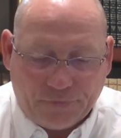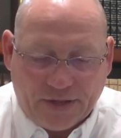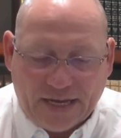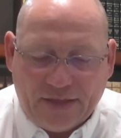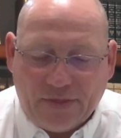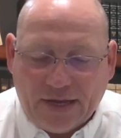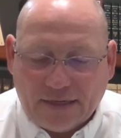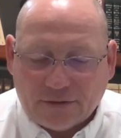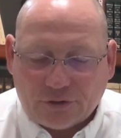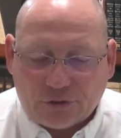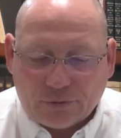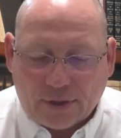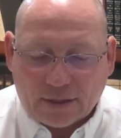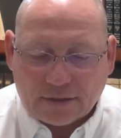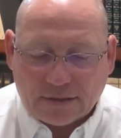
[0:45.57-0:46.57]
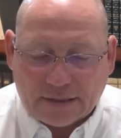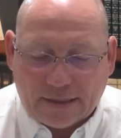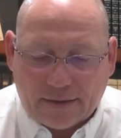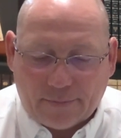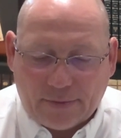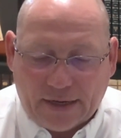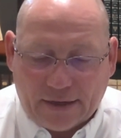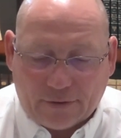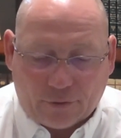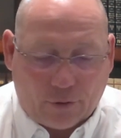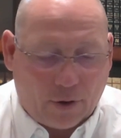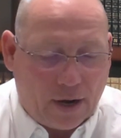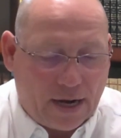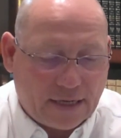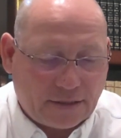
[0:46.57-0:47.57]
He then instructs them in
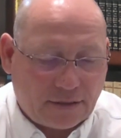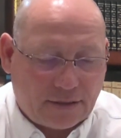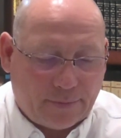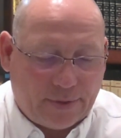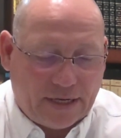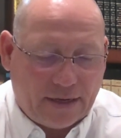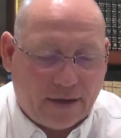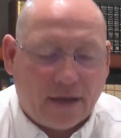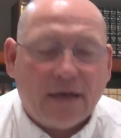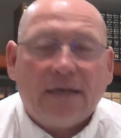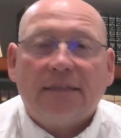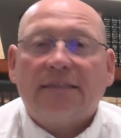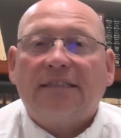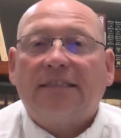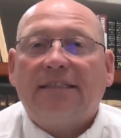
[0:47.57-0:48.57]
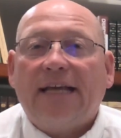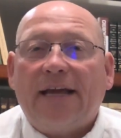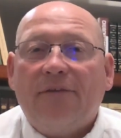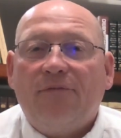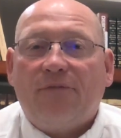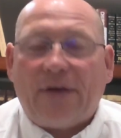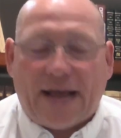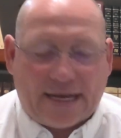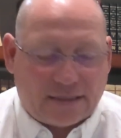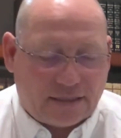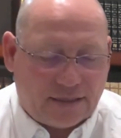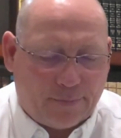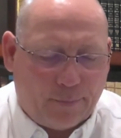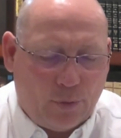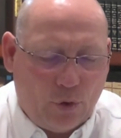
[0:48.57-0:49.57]
Christ to be
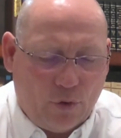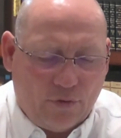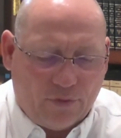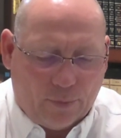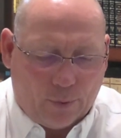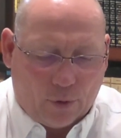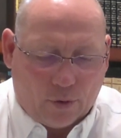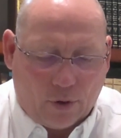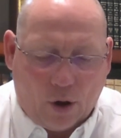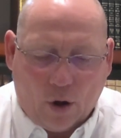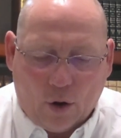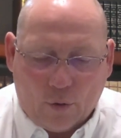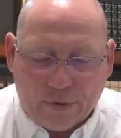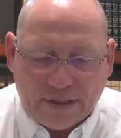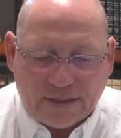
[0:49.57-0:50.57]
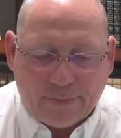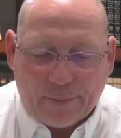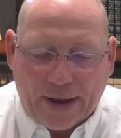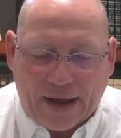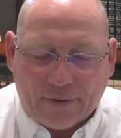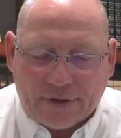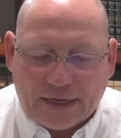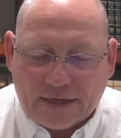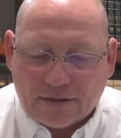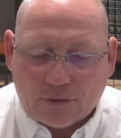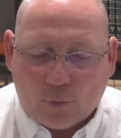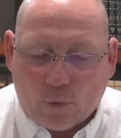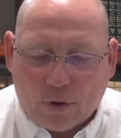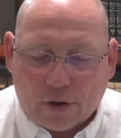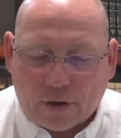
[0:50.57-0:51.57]
steadfast, immovable, always abounding in the
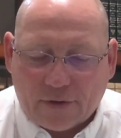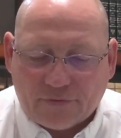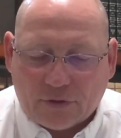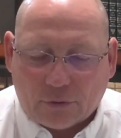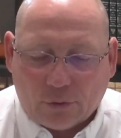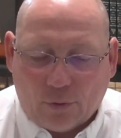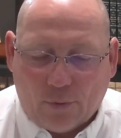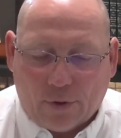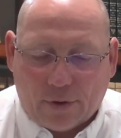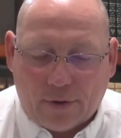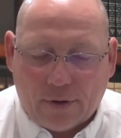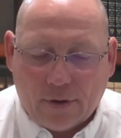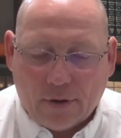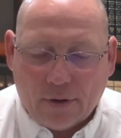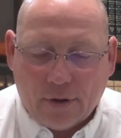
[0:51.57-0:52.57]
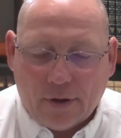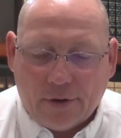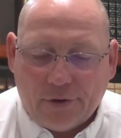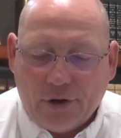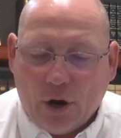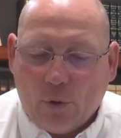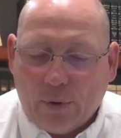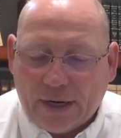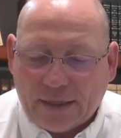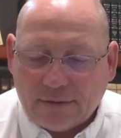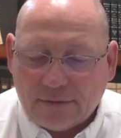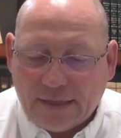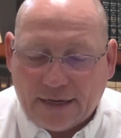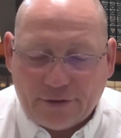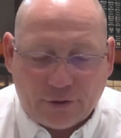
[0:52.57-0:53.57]
work of the Lord,
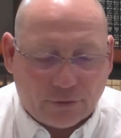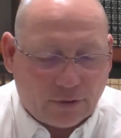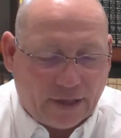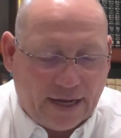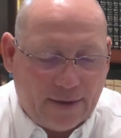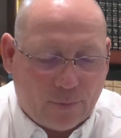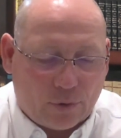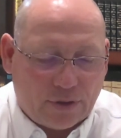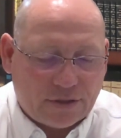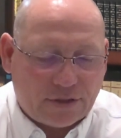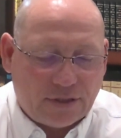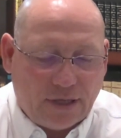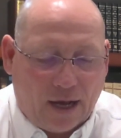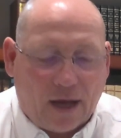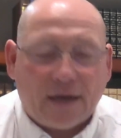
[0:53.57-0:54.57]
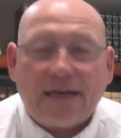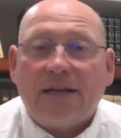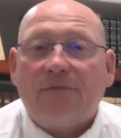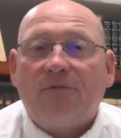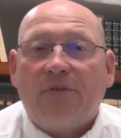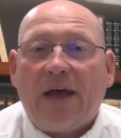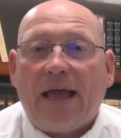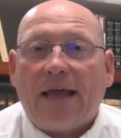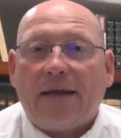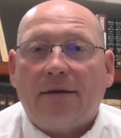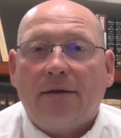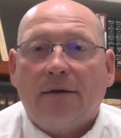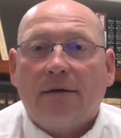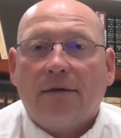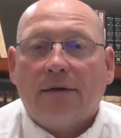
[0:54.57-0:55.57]
knowing that your labor is not in
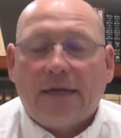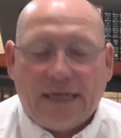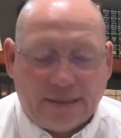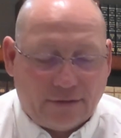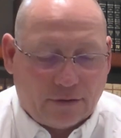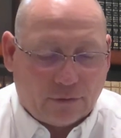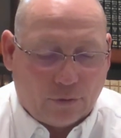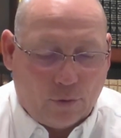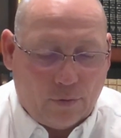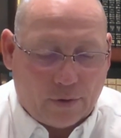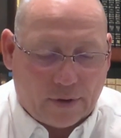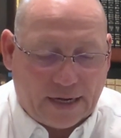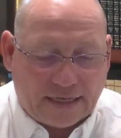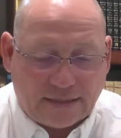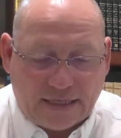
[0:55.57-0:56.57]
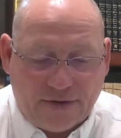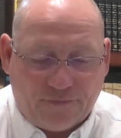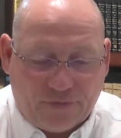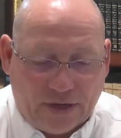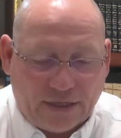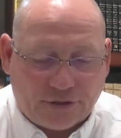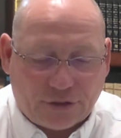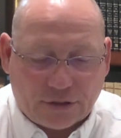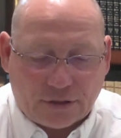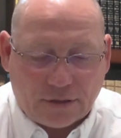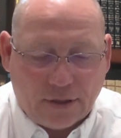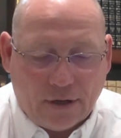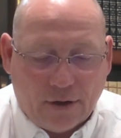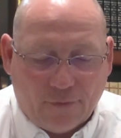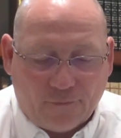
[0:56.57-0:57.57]
vain in the Lord, as he finishes
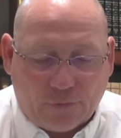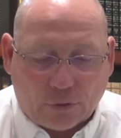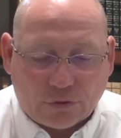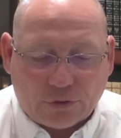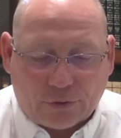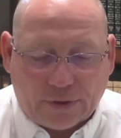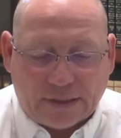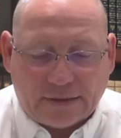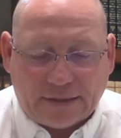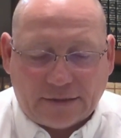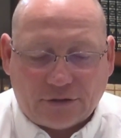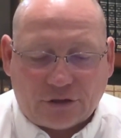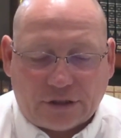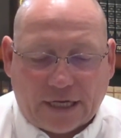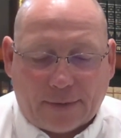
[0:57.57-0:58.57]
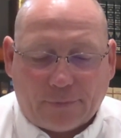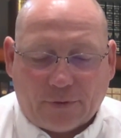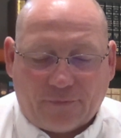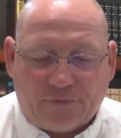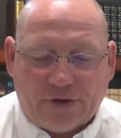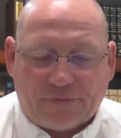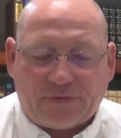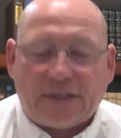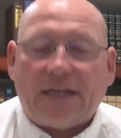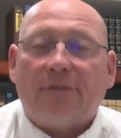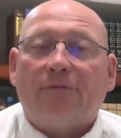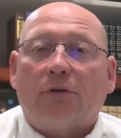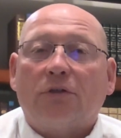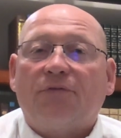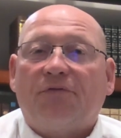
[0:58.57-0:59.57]
1 Corinthians chapter
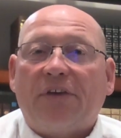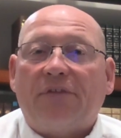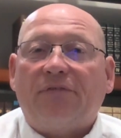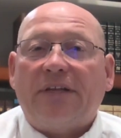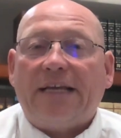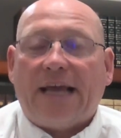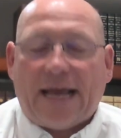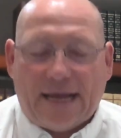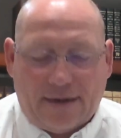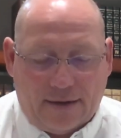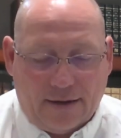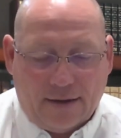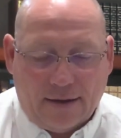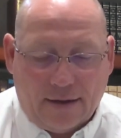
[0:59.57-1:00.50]
15, verse 58,